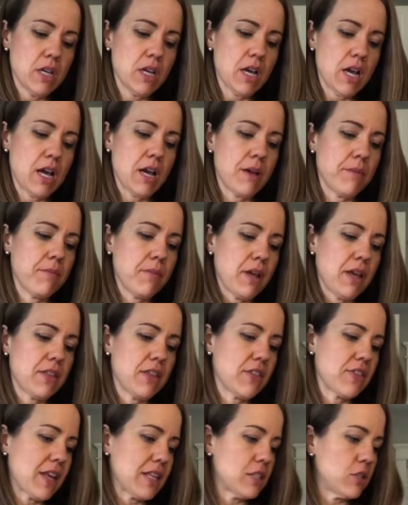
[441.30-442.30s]
I think
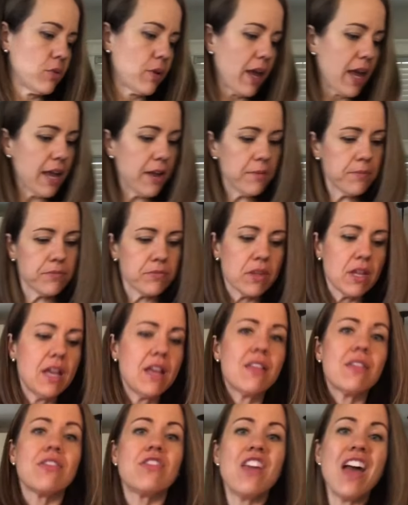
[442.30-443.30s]
that's okay.
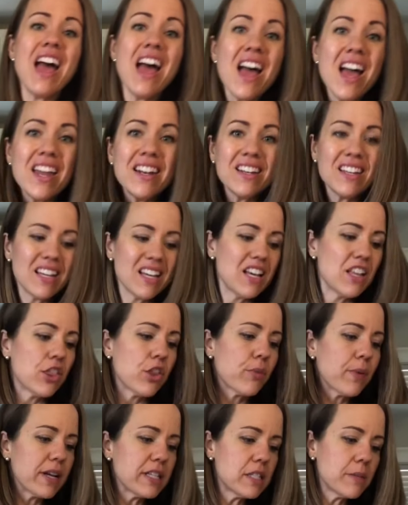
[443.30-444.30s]
Then the
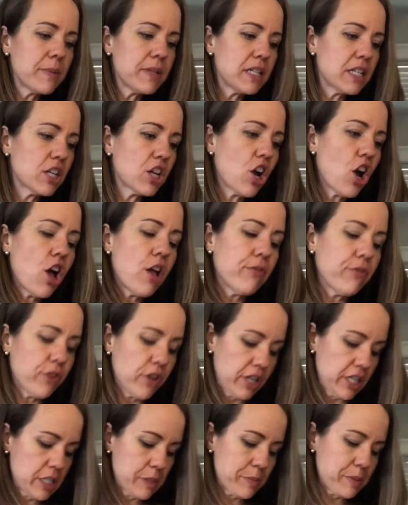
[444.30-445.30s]
recipe didn't call for
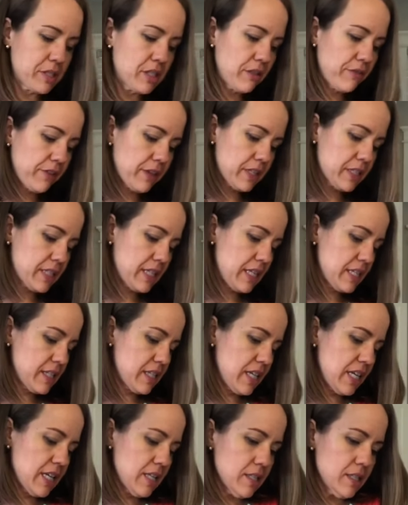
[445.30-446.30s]
any specific
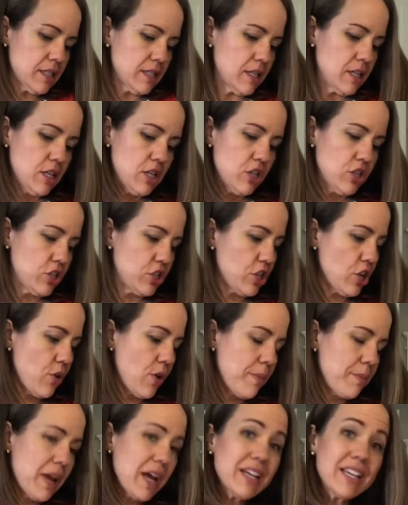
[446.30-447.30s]
seasonings, so I'm
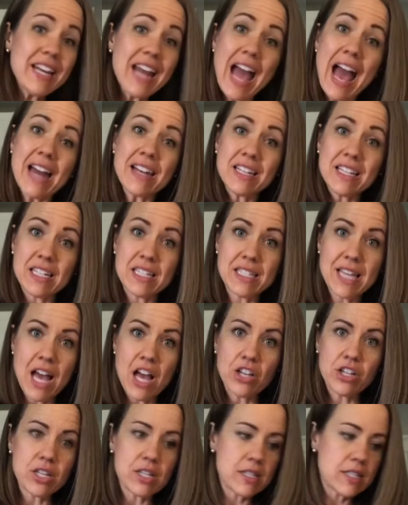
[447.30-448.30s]
not gonna add any
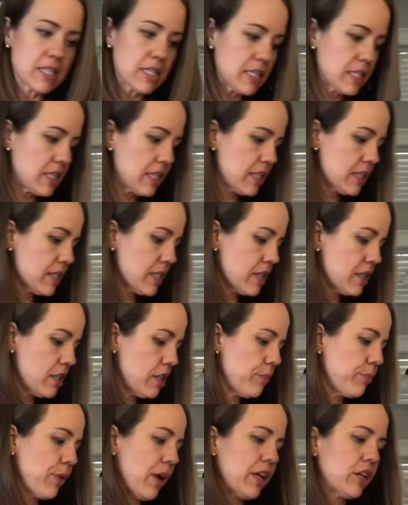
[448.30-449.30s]
Italian seasonings because of the
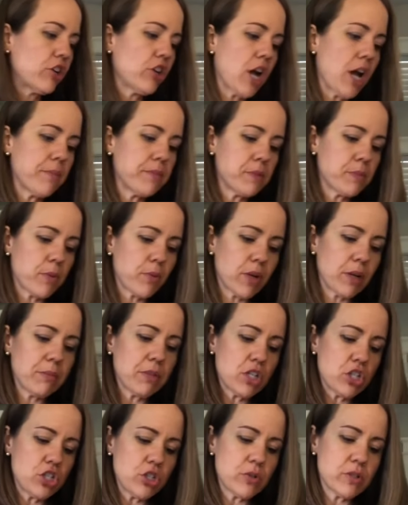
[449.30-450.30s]
breadcrumbs, but what I'm
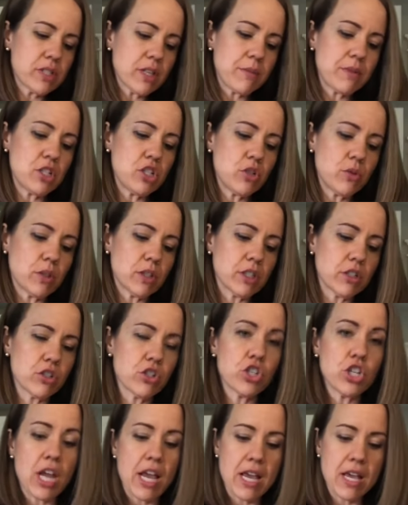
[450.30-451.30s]
gonna do is I'm gonna do a little
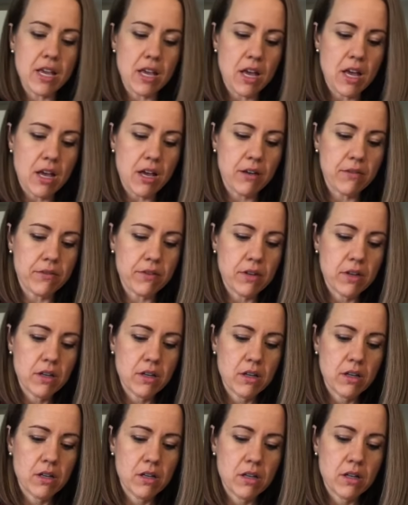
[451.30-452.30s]
shake of
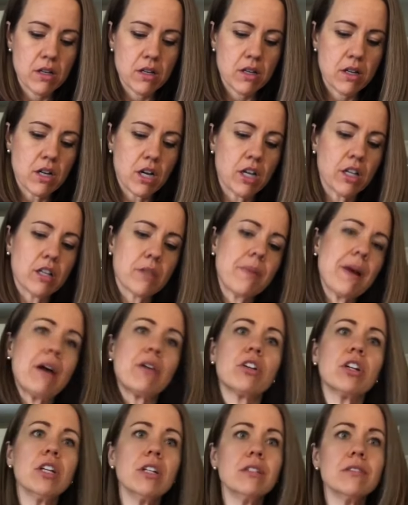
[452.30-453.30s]
garlic
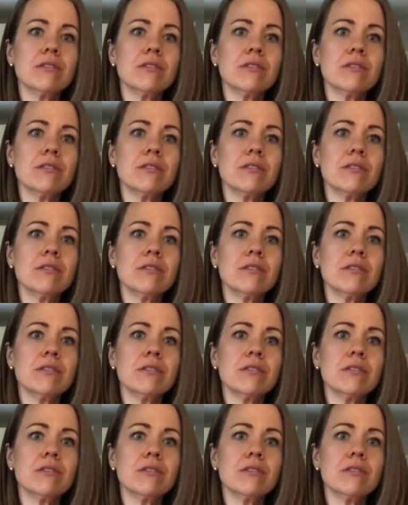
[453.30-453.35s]
powder.